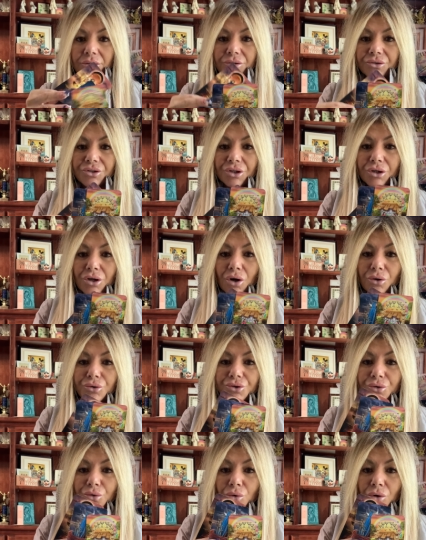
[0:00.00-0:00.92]
to go
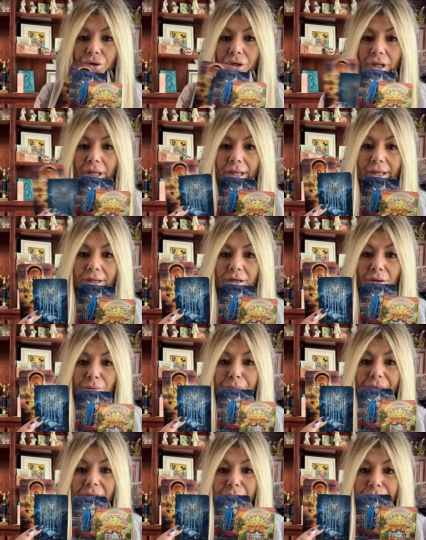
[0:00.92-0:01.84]
toward a
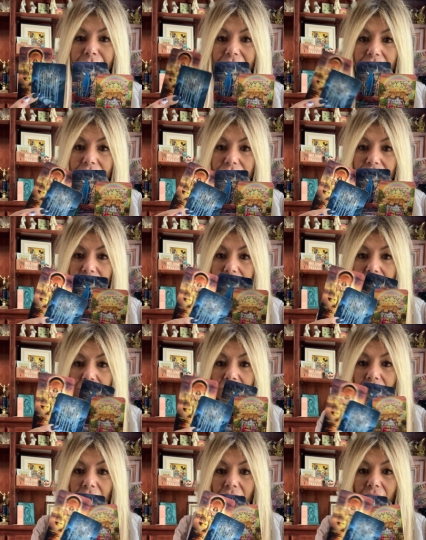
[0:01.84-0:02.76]
commitment.
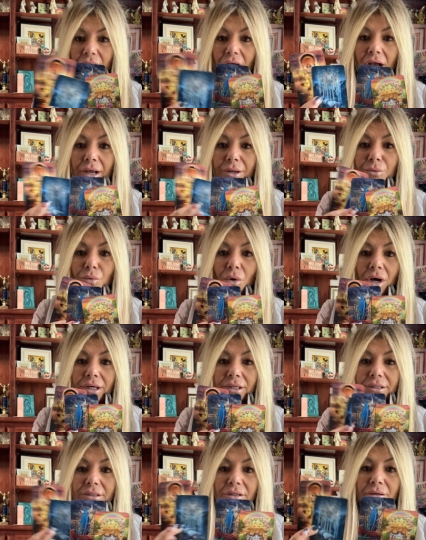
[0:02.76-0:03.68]
I
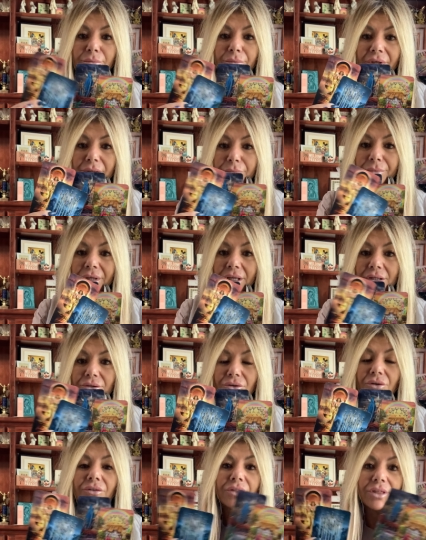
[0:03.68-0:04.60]
wanted commitment.
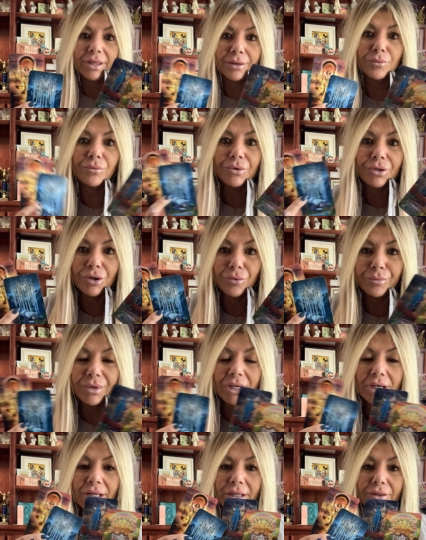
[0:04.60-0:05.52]
They, you know,
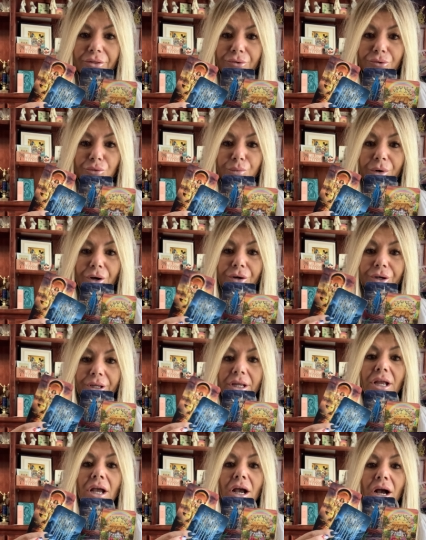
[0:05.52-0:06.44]
meaning third
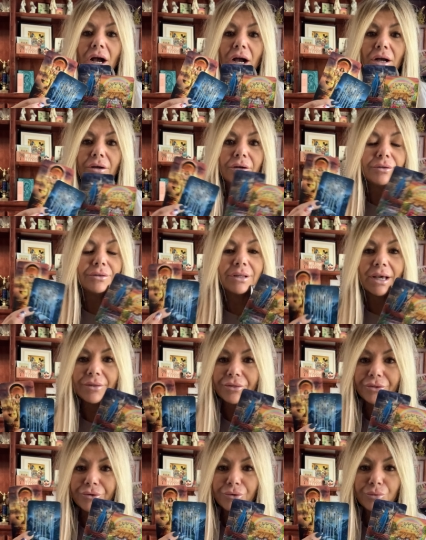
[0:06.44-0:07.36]
party,
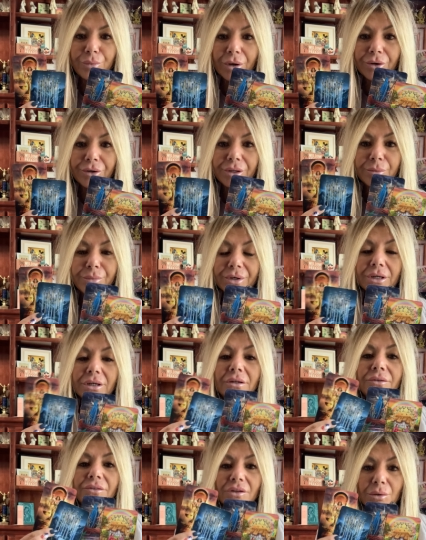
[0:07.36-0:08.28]
not third party,
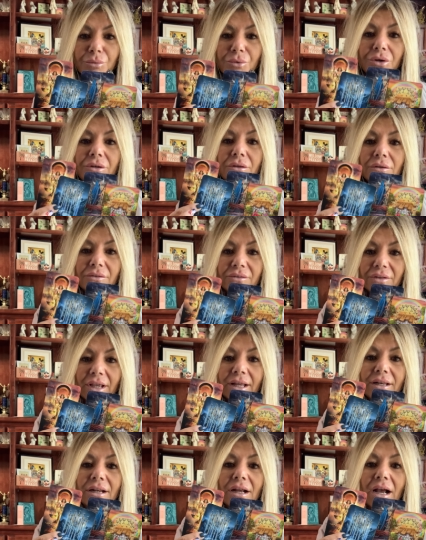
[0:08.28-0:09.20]
but someone
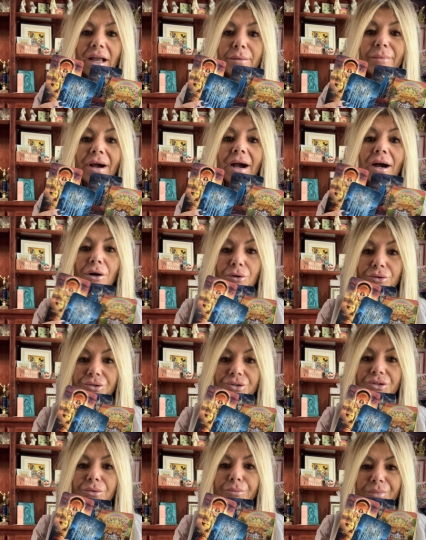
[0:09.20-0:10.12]
said, I'm
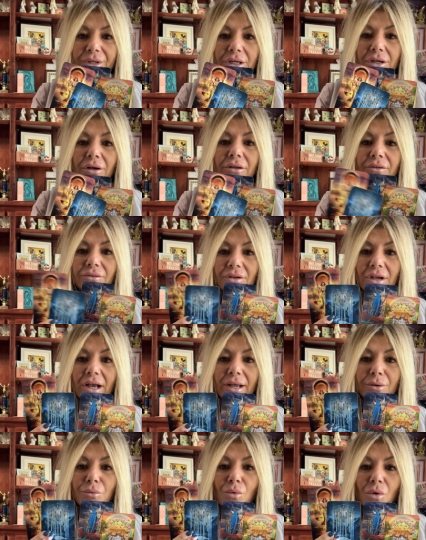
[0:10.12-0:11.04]
out because
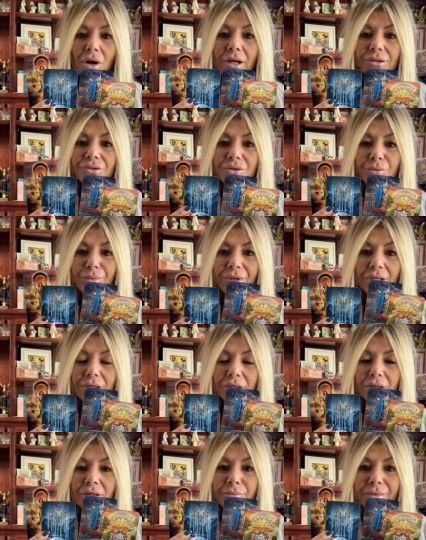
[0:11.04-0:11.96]
I want to be in
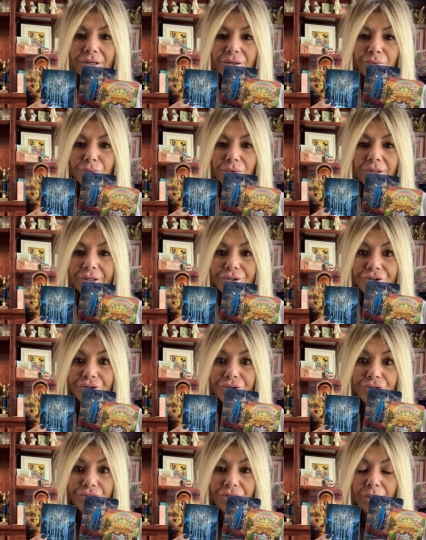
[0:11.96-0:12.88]
a committed
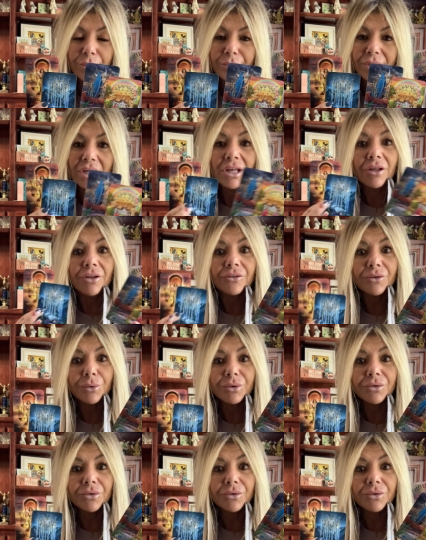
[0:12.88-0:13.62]
relationship. So